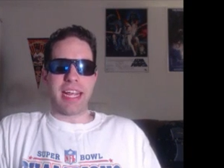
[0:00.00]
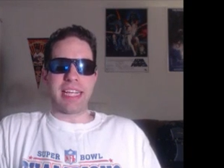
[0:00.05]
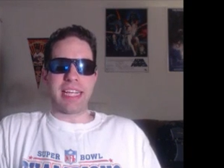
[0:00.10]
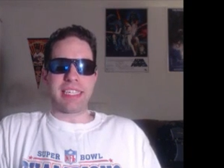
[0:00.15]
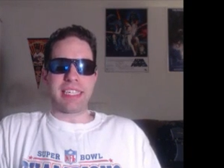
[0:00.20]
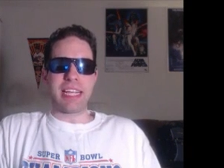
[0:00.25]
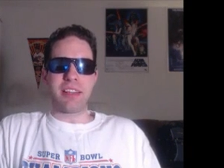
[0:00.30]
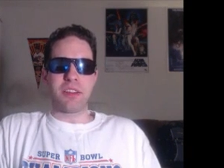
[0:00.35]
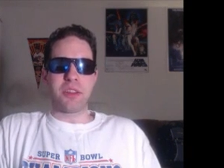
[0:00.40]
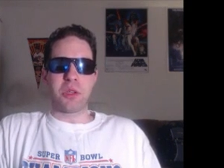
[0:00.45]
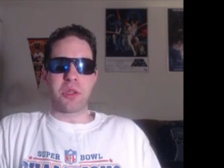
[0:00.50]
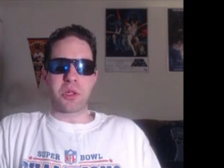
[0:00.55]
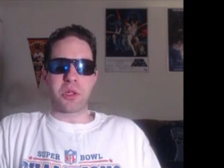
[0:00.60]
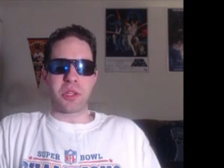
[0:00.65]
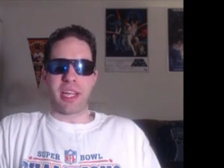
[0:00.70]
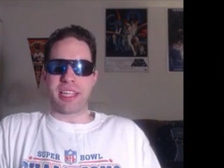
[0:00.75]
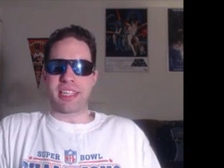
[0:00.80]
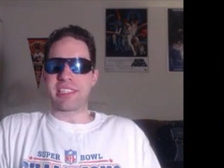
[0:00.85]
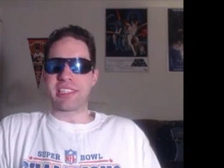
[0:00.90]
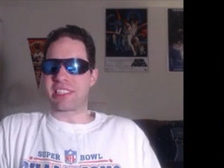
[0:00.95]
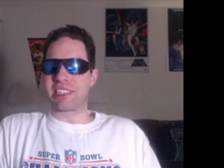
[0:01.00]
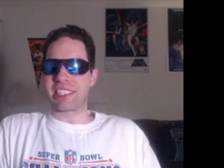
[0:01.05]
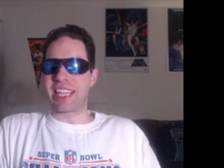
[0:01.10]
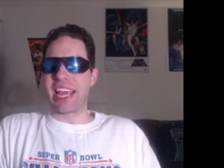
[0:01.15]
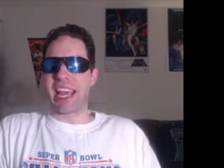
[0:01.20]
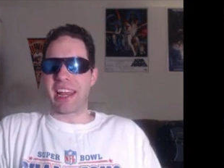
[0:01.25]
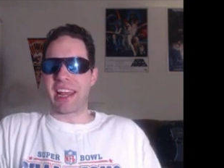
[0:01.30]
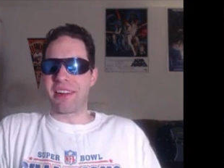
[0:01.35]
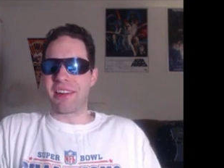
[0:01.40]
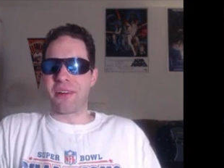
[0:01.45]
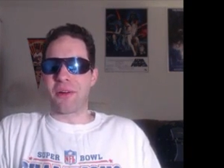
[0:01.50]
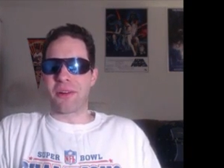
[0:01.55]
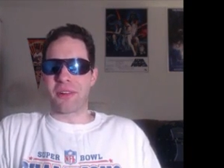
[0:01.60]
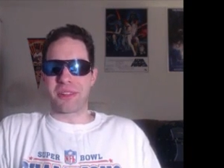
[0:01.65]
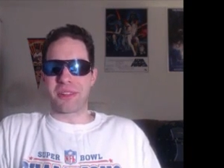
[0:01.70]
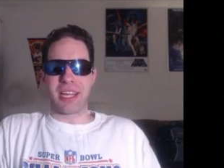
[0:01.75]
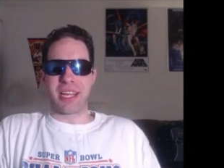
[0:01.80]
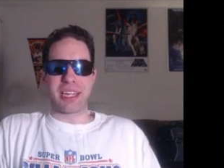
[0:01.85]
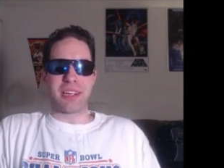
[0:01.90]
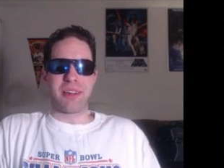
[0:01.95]
It didn't look like a skit or
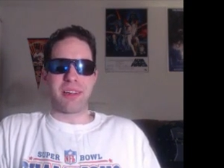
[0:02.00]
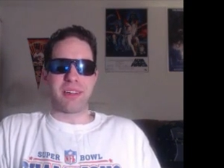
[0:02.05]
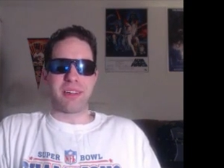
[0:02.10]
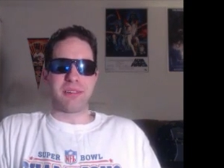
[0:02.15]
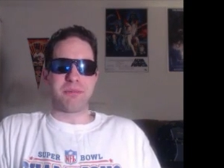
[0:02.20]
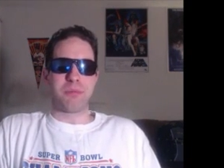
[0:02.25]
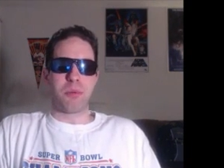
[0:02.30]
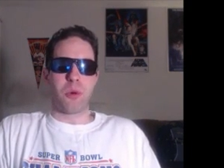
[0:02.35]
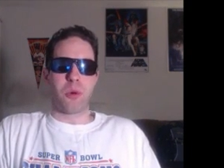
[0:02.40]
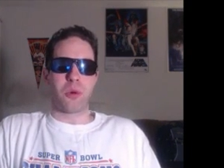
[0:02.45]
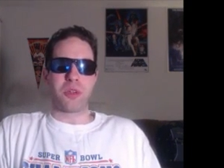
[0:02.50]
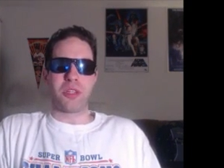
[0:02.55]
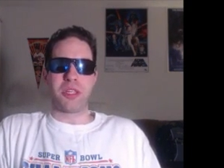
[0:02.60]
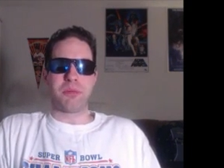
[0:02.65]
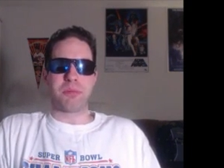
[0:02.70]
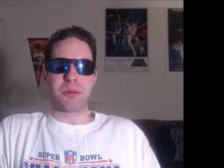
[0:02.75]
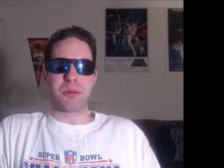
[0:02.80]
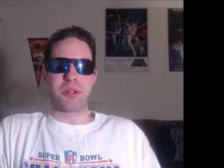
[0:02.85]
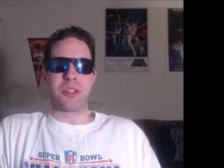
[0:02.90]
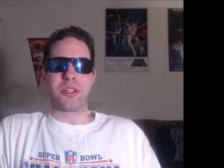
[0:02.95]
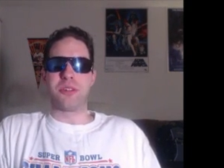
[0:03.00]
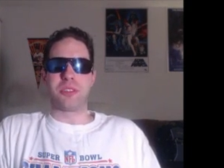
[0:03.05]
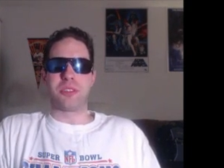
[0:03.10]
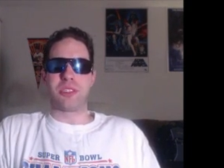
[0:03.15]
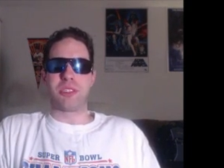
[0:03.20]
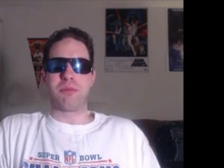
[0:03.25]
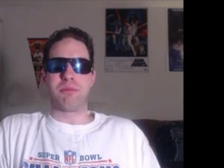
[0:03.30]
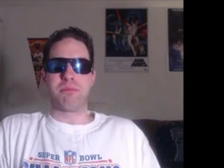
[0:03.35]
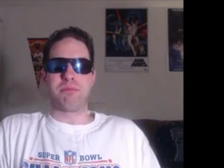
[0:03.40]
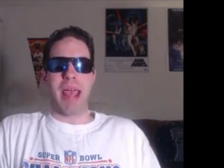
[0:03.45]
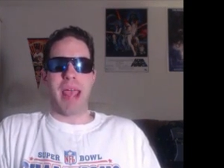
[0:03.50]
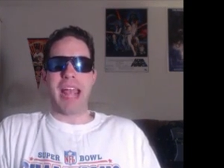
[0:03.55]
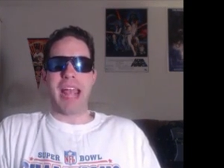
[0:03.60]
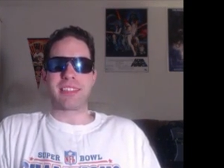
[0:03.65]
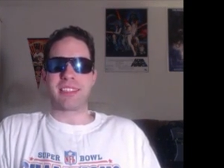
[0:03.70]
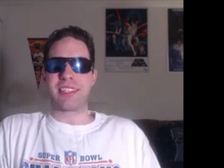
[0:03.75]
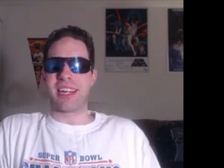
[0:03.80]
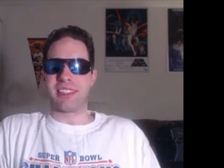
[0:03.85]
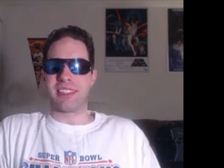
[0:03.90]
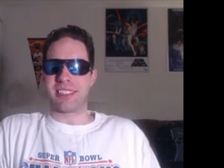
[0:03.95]
like a poorly produced
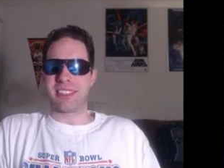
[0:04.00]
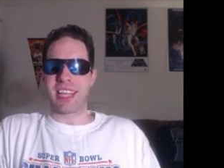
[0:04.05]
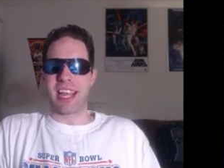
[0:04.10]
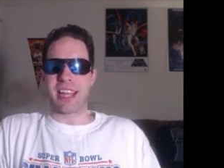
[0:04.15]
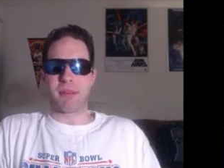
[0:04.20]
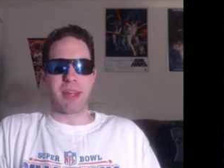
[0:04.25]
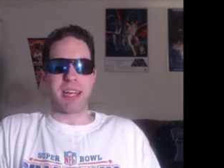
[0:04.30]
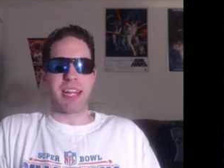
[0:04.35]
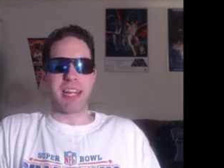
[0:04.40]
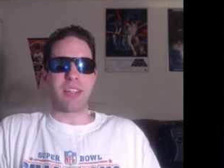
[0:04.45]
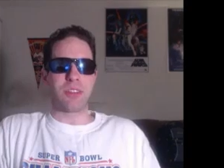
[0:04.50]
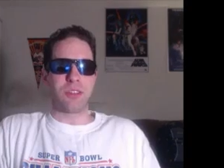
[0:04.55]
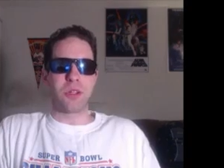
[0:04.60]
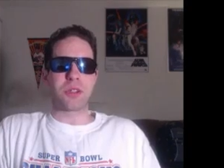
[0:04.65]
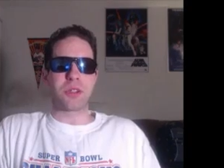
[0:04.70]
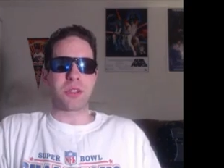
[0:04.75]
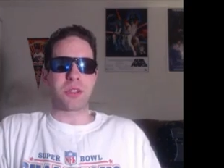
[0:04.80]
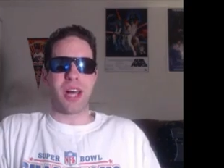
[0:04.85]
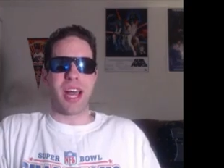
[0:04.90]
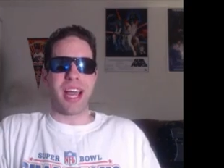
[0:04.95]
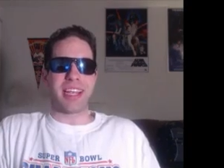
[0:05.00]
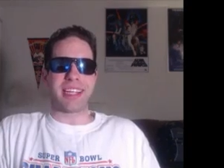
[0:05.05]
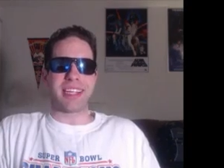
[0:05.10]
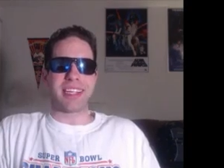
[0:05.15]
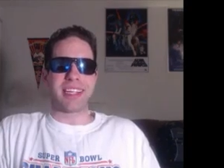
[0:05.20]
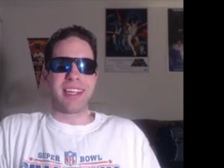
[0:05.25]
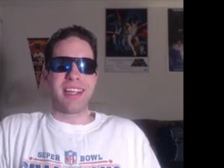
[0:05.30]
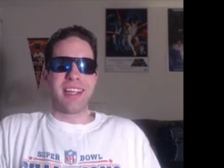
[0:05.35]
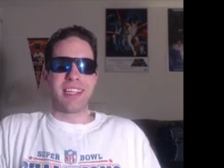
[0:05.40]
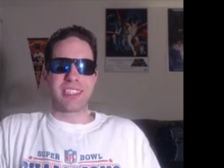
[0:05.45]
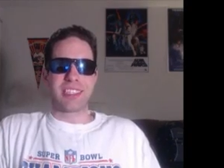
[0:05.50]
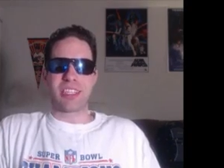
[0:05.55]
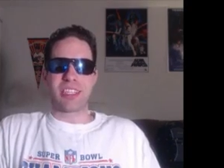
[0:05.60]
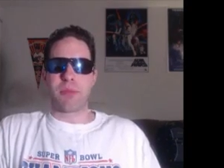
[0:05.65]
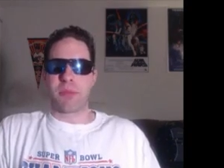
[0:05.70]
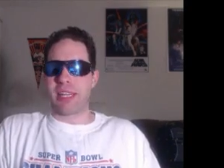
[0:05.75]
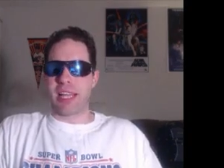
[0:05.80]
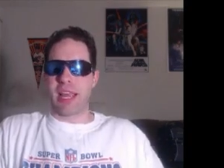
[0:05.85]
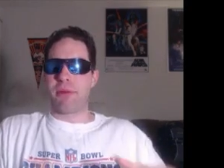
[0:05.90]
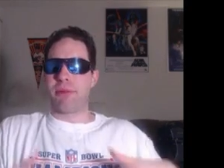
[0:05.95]
backstage segment. It looked like
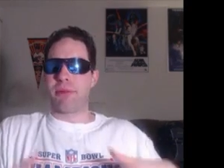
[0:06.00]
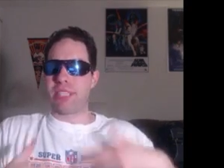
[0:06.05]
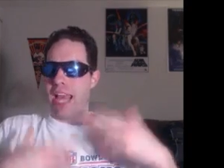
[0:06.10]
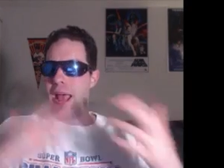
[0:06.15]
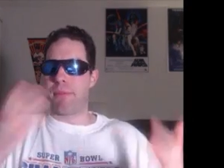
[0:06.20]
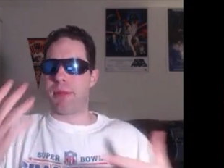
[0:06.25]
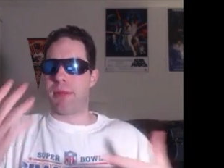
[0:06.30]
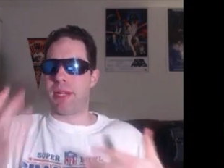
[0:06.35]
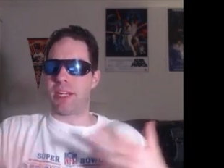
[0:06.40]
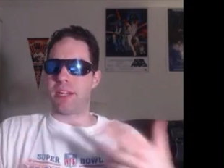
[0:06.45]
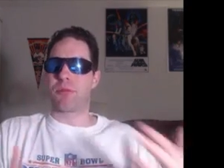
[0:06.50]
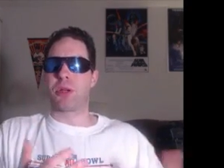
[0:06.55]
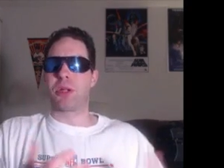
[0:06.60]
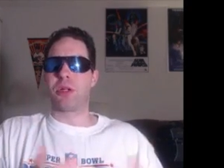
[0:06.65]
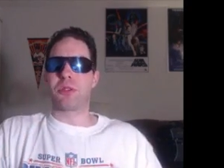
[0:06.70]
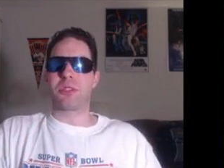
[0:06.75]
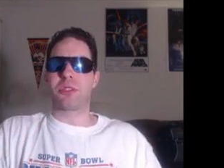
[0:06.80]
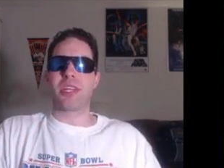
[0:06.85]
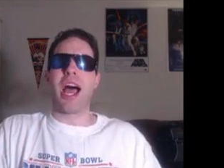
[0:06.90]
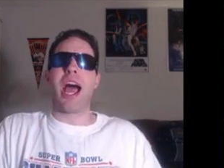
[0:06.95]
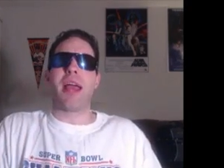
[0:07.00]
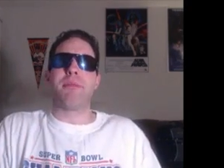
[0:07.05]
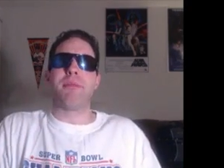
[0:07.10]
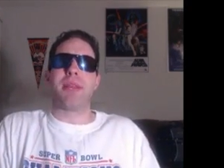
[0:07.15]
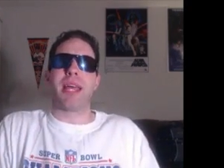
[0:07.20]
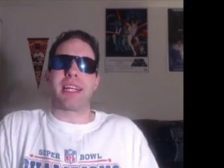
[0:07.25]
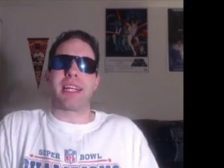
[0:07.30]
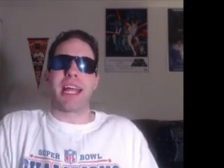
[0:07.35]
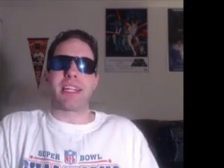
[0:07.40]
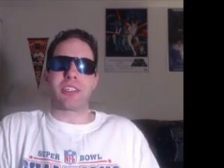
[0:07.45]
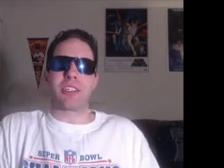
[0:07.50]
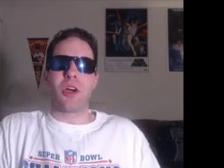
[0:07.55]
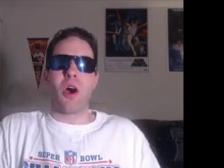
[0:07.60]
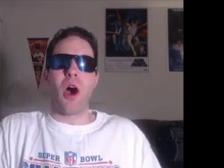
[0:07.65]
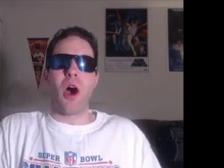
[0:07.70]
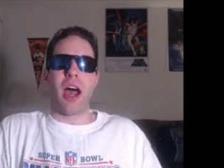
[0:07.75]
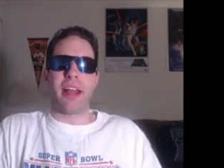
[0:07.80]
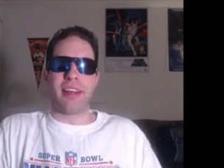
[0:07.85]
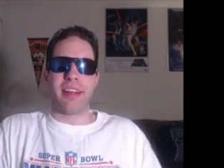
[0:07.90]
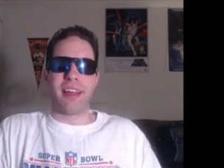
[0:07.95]
something that was happening in real time that got
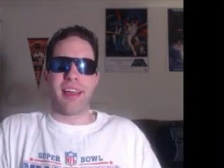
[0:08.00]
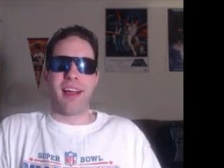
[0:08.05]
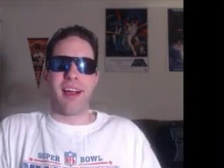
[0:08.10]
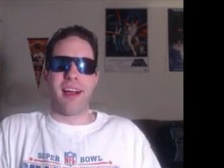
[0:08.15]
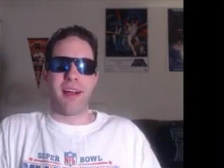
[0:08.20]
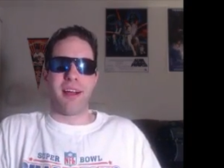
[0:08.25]
caught.